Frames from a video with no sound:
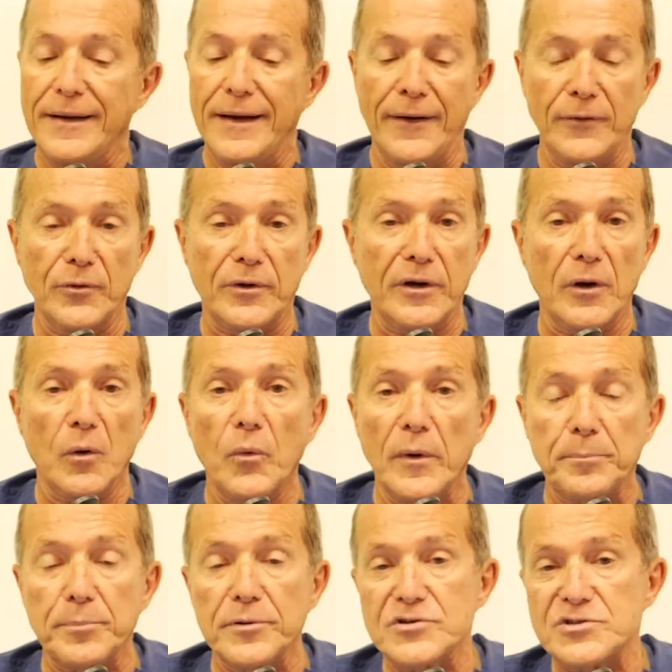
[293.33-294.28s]
I don't care
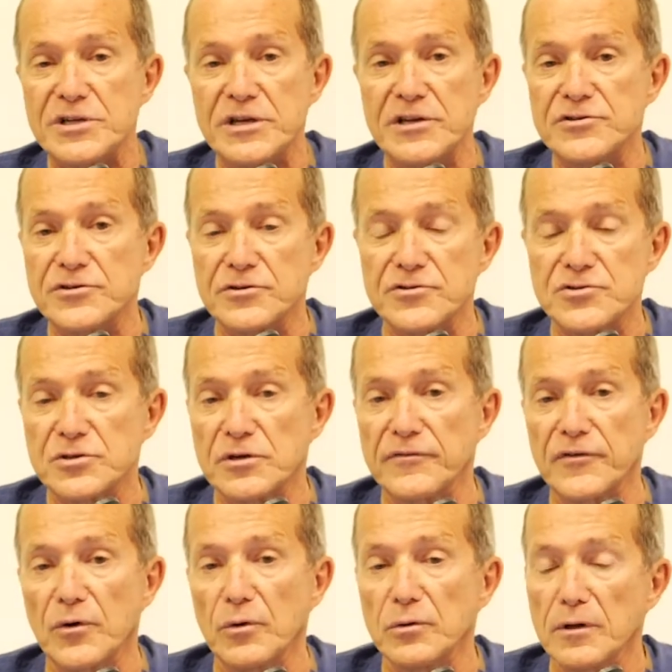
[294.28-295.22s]
what procedure,
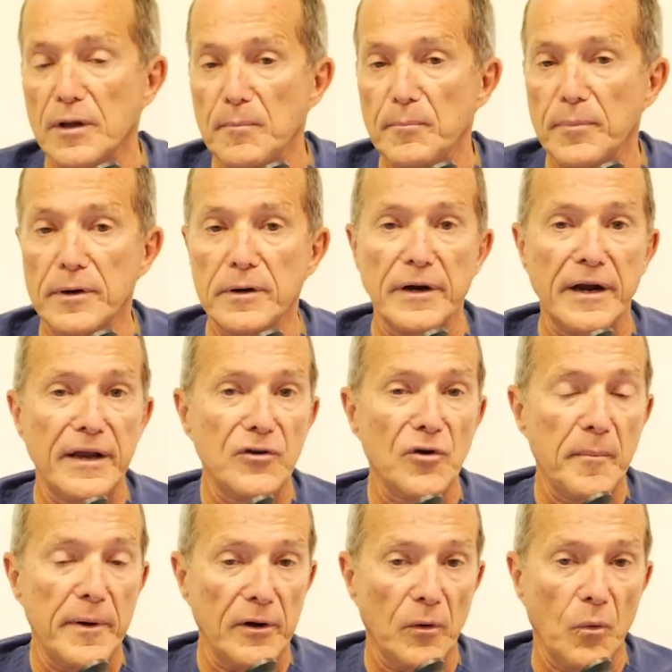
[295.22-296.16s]
cervical, lumbar, and
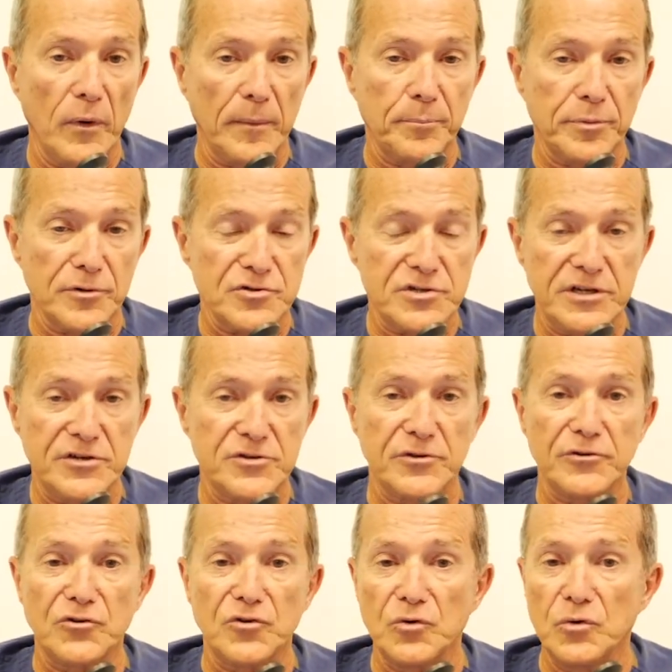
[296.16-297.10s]
no matter what procedure
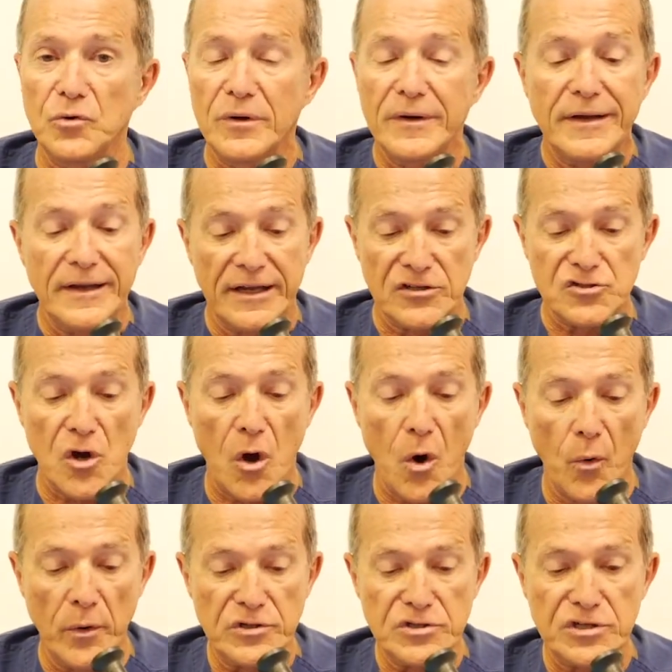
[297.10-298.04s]
you do, it's
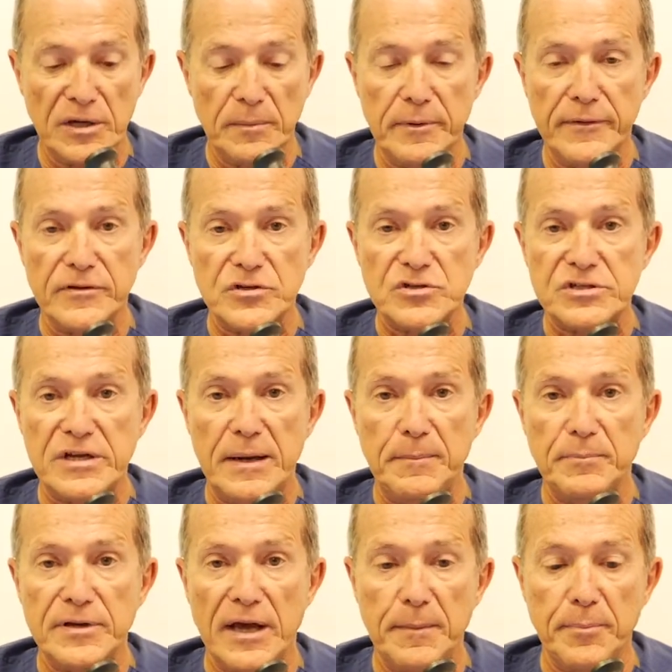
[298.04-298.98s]
always going to be the
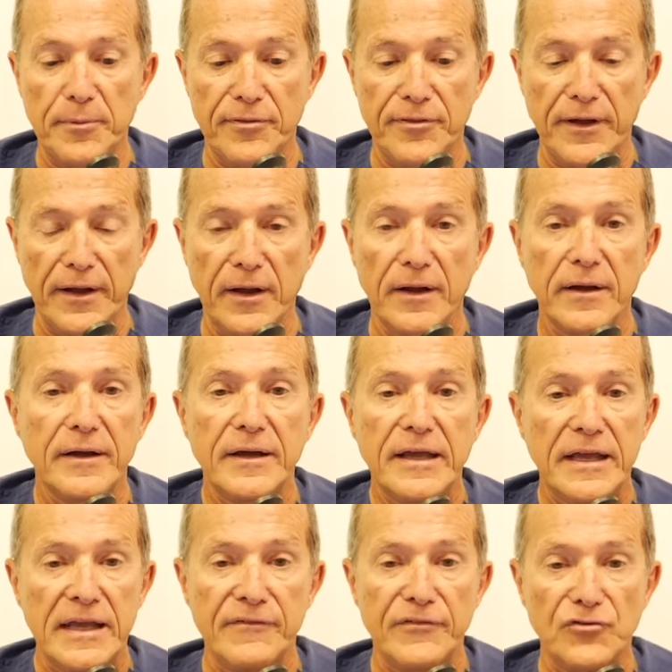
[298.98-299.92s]
same type of thing.
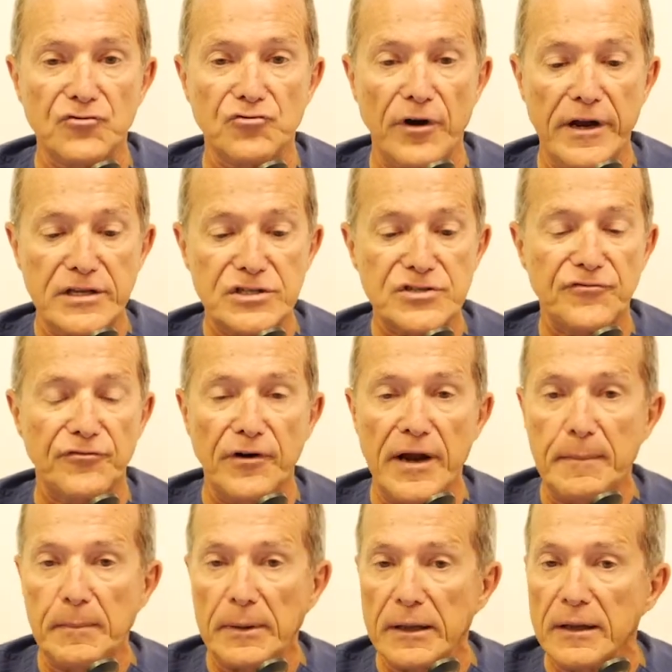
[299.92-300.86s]
even
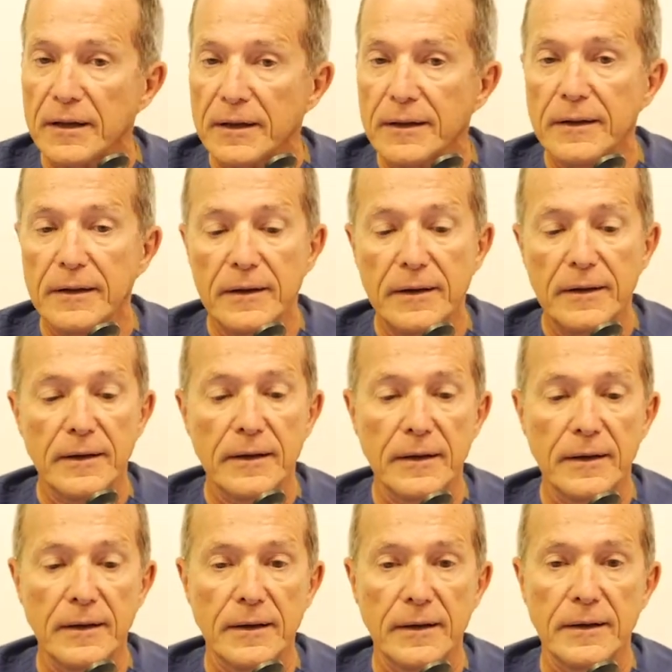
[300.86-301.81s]
transforaminal,
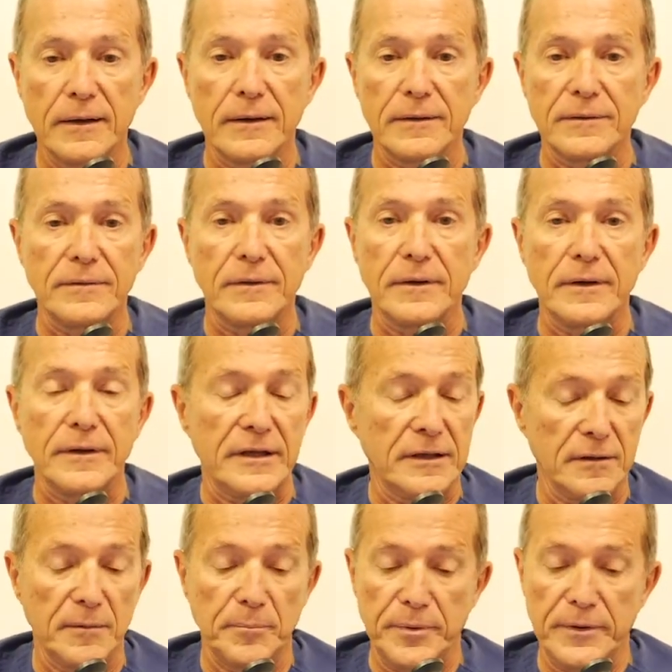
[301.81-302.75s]

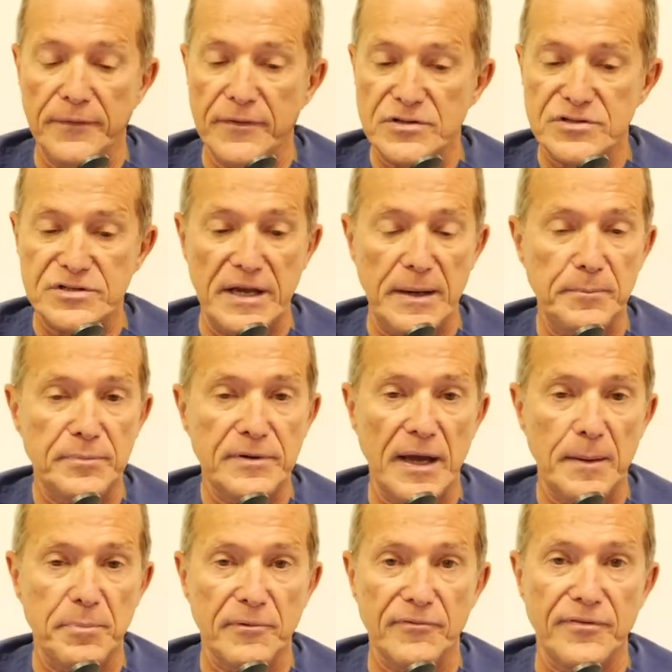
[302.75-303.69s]
it'll be the same
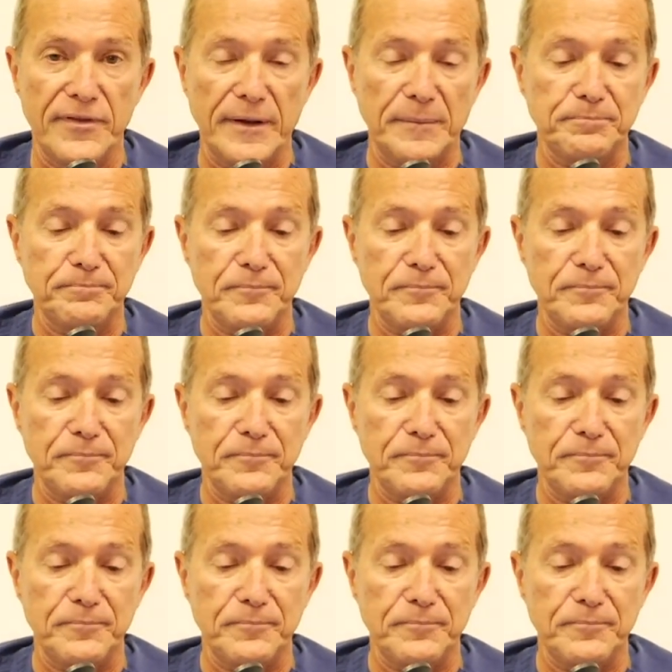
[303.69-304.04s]
type of thing.